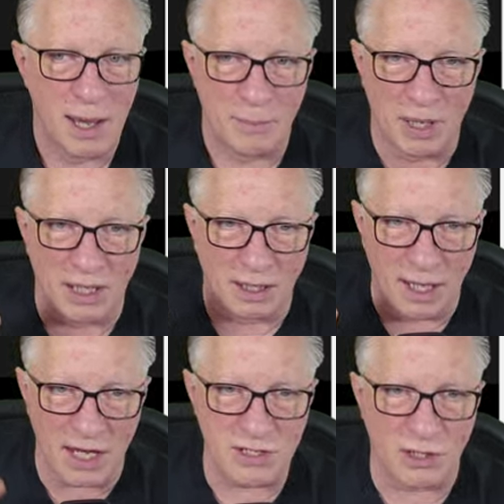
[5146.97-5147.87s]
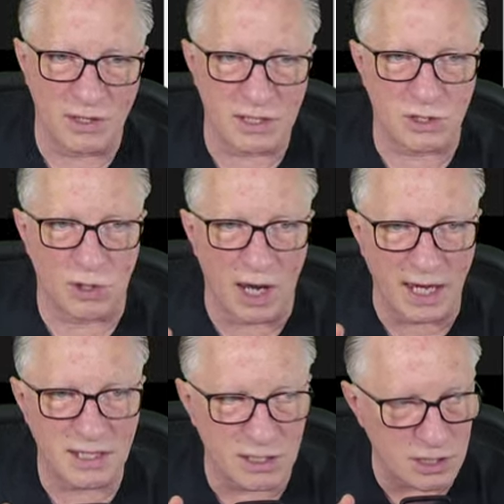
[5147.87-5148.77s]
But Ledger is
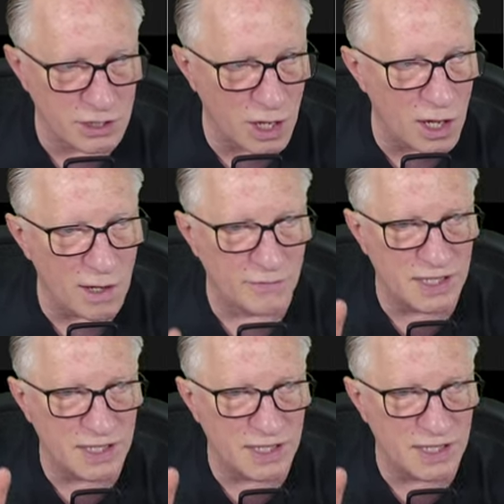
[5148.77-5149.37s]
trying to solve